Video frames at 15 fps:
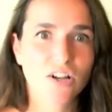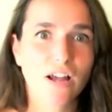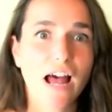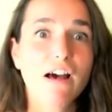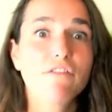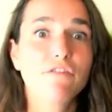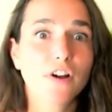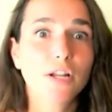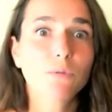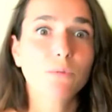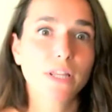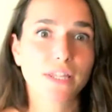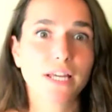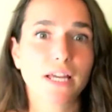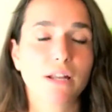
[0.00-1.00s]
have fun
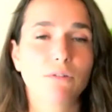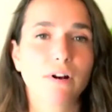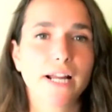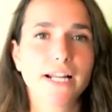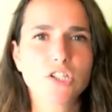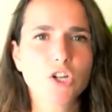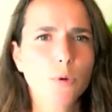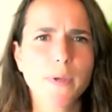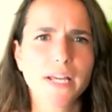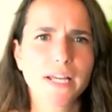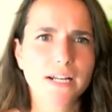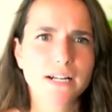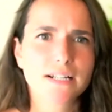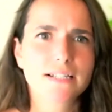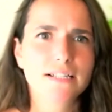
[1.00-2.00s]
with it, right? Don't make
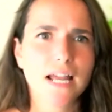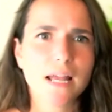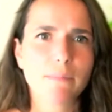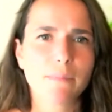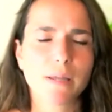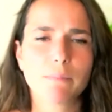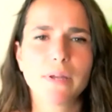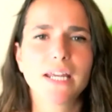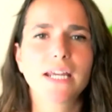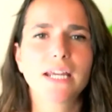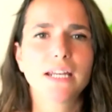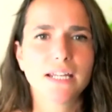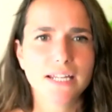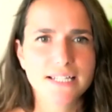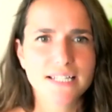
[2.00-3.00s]
it an assignment, make it
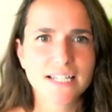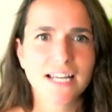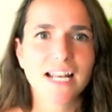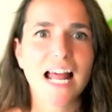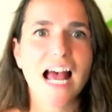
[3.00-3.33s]
yeah, easy and